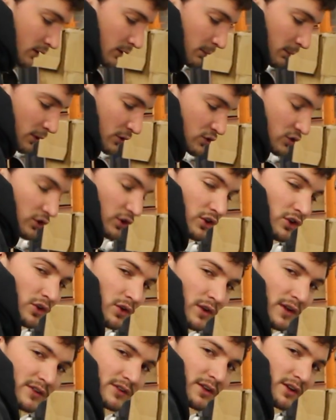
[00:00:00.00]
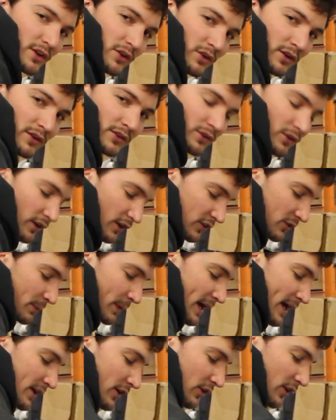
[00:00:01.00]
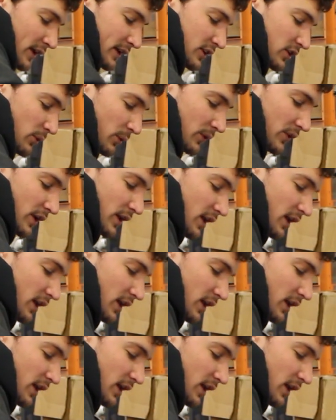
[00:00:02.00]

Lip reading: Make sure you do this in a crisscross pattern like you would the